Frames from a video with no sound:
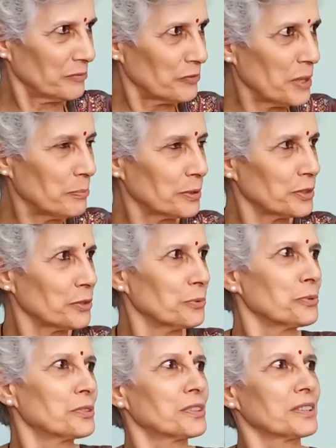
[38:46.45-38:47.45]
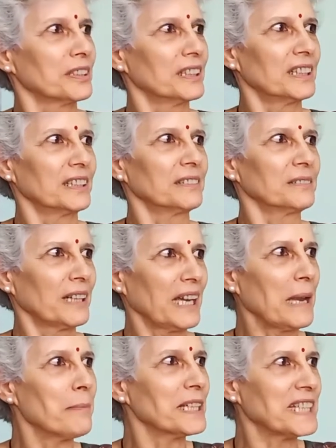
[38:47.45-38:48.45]
reproduced,
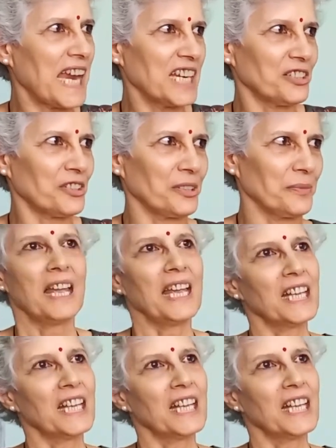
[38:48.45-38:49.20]
imitation.